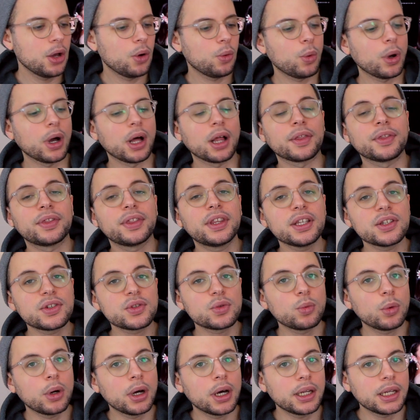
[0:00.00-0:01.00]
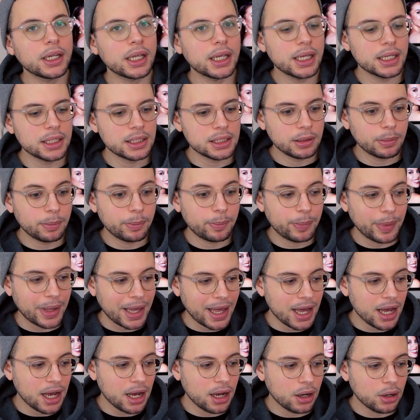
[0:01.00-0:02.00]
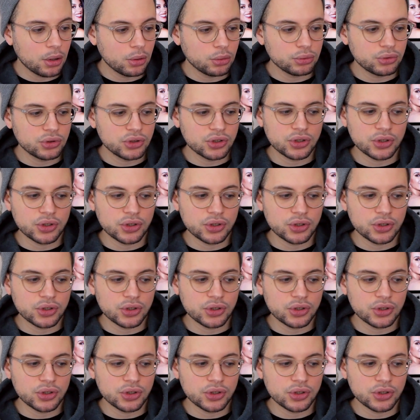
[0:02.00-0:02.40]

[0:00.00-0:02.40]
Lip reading: Well, this one is about